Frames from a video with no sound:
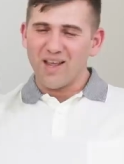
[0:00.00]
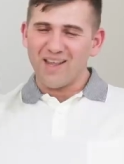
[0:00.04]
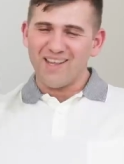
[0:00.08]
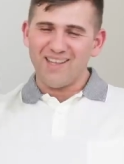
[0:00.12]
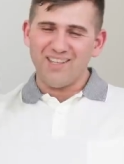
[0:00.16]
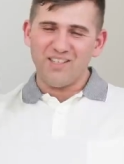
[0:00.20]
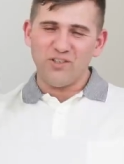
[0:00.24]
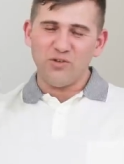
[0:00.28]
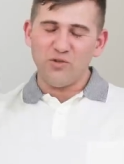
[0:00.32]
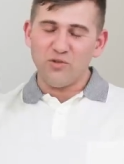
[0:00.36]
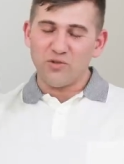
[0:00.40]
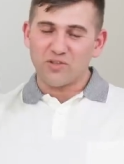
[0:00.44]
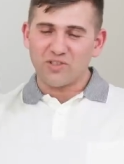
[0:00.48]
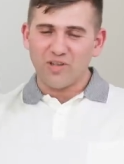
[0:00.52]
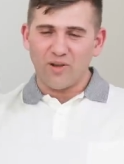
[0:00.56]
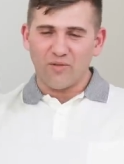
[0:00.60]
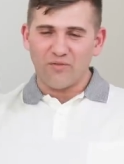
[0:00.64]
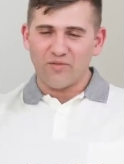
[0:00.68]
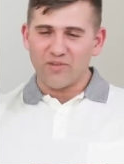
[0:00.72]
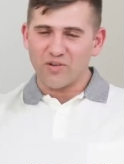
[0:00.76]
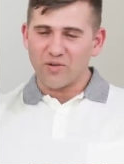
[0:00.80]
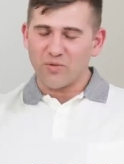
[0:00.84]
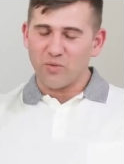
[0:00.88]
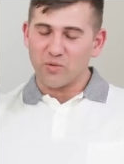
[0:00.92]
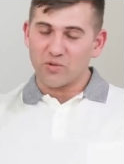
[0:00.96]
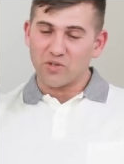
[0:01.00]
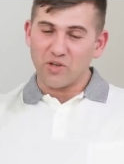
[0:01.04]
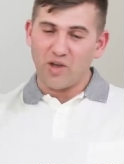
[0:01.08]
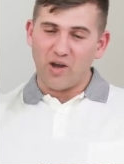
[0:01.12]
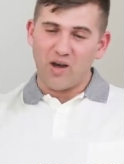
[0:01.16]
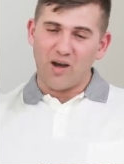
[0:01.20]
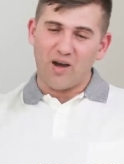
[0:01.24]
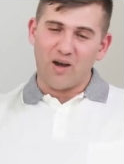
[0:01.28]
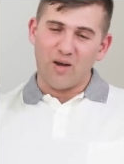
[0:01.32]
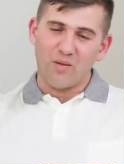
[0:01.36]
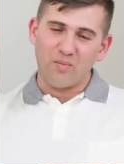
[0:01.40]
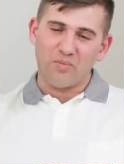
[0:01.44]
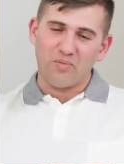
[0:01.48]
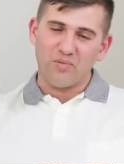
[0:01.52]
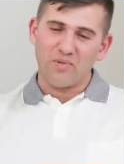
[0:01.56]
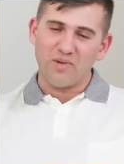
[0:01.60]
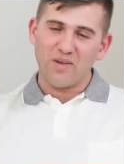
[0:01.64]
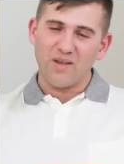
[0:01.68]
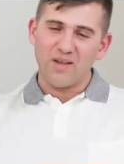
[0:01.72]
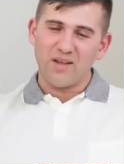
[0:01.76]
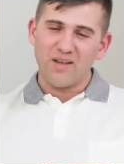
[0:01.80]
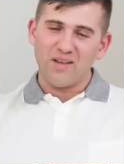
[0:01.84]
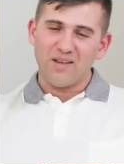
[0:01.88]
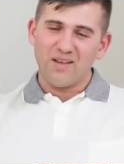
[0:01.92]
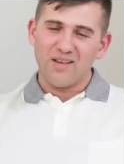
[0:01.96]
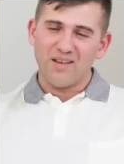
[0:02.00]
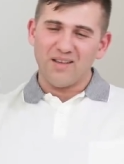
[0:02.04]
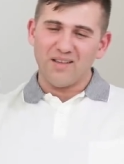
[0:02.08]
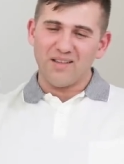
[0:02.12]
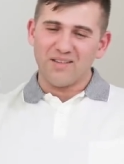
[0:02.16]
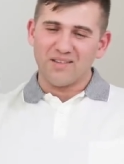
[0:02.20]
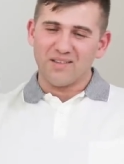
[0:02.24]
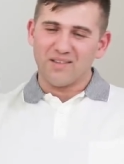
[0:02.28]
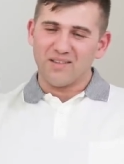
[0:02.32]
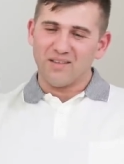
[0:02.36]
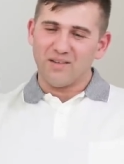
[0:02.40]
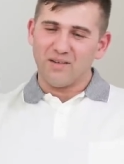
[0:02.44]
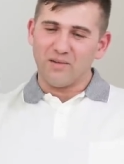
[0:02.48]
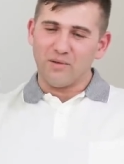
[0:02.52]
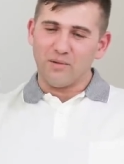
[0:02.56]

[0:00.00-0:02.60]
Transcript: He knew something was up. And